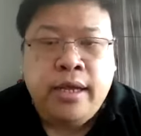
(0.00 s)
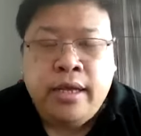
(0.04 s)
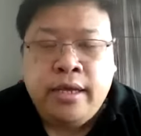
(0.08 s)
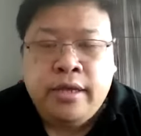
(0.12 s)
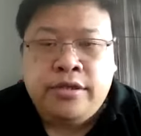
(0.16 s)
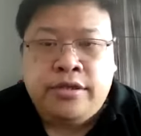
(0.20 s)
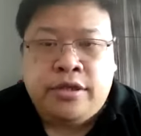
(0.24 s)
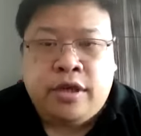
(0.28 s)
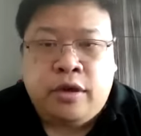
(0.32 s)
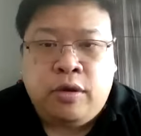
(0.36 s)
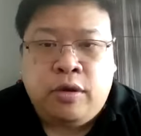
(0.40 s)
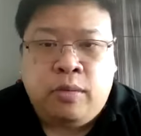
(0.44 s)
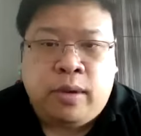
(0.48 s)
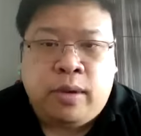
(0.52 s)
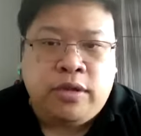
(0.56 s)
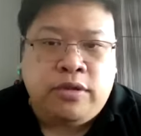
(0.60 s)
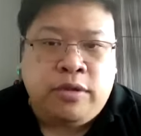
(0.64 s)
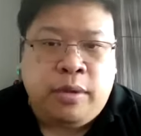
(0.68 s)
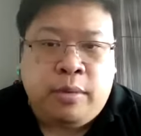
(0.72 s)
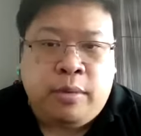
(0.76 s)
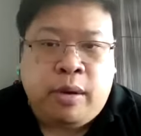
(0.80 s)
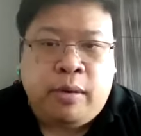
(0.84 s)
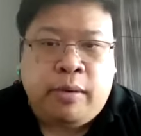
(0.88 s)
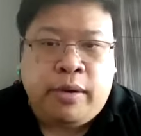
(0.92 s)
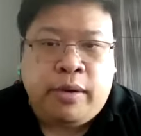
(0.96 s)
So once we
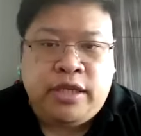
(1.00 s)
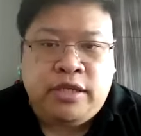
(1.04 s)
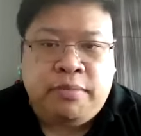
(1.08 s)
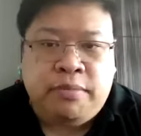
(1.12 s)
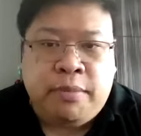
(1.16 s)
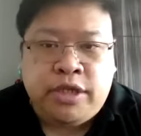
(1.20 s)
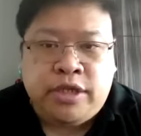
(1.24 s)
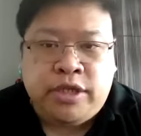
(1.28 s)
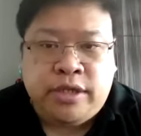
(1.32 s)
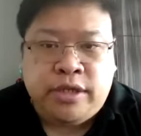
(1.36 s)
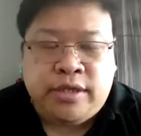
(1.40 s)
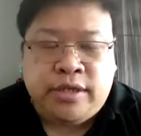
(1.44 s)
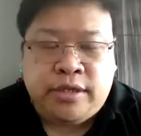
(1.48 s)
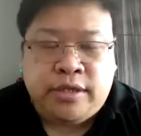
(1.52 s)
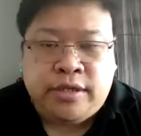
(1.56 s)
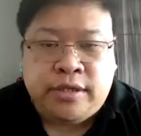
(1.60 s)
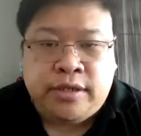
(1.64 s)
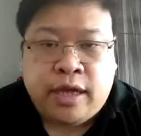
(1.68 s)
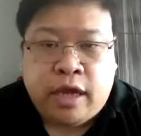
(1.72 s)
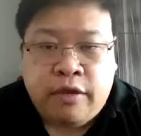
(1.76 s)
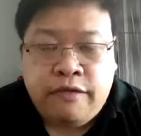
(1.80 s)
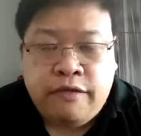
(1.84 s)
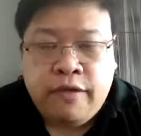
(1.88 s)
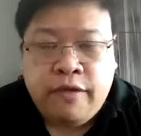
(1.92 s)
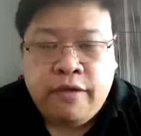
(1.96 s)
work with these merchants
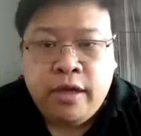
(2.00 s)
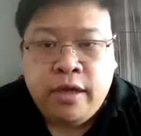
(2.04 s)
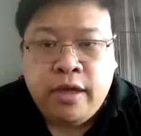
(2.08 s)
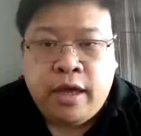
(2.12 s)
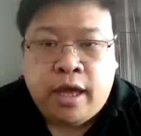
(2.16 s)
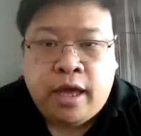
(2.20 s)
itself,